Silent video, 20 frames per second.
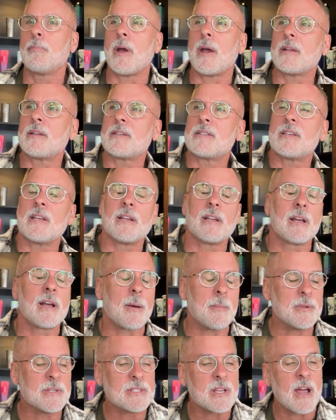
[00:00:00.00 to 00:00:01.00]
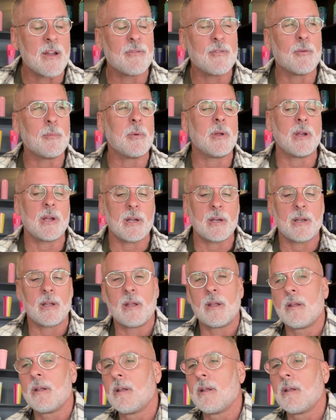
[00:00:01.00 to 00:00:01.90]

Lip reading: break to sit and come inside for a minute.